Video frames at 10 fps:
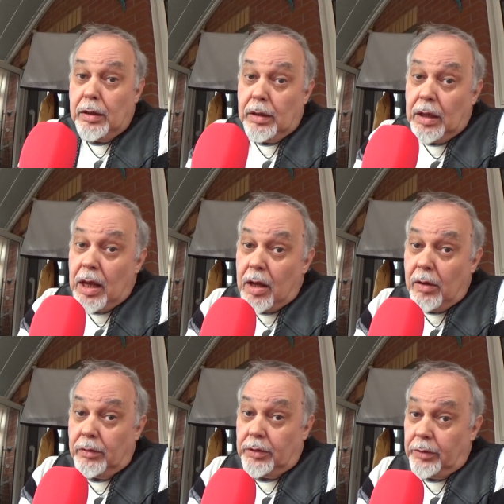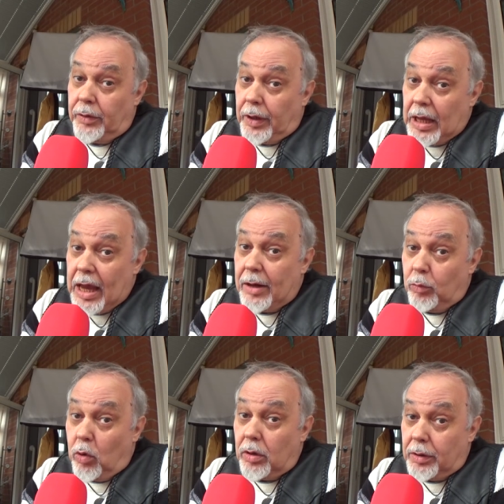Now, during
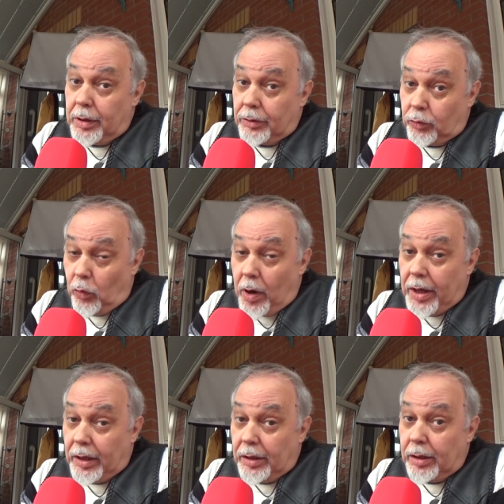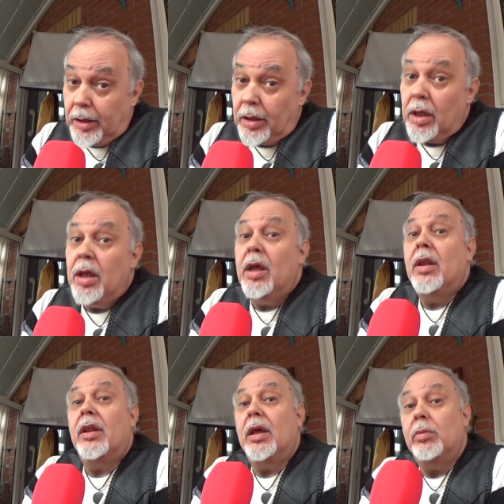Cadwaladr's reign,
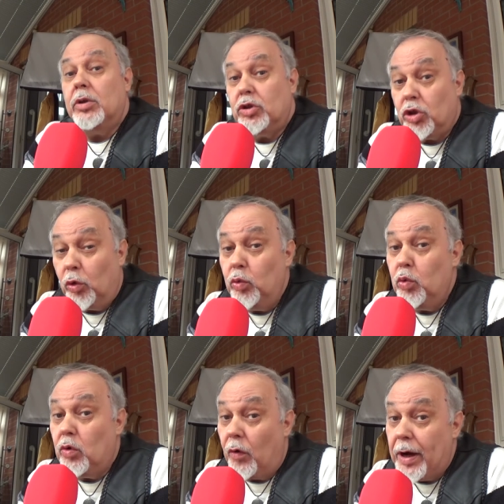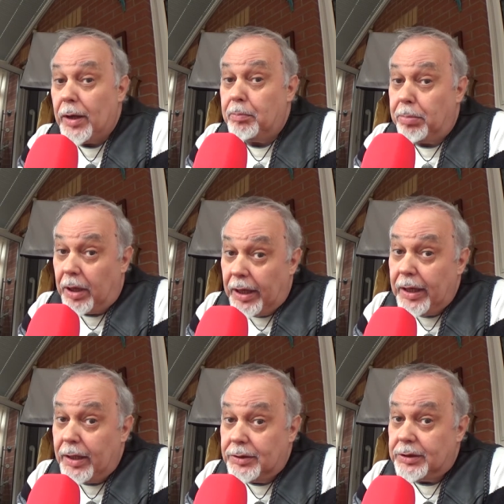there were two great
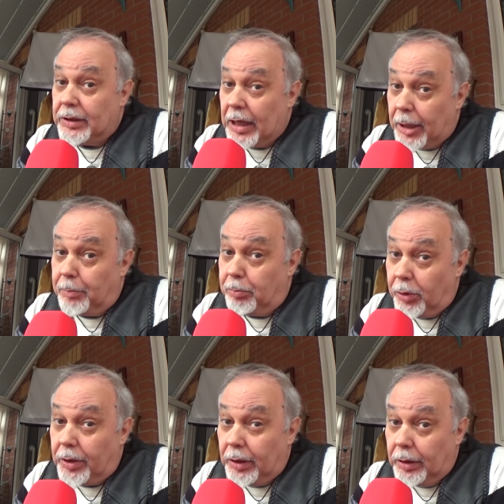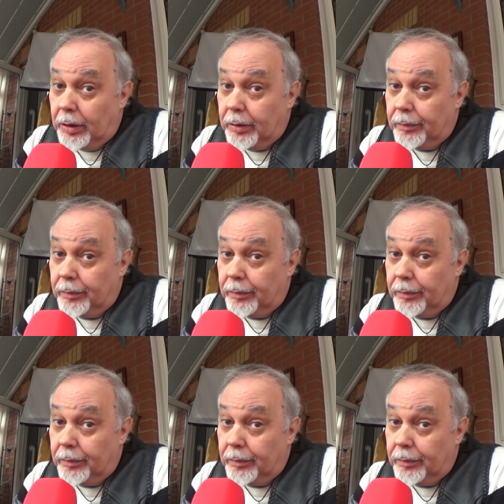plagues that hit Britain.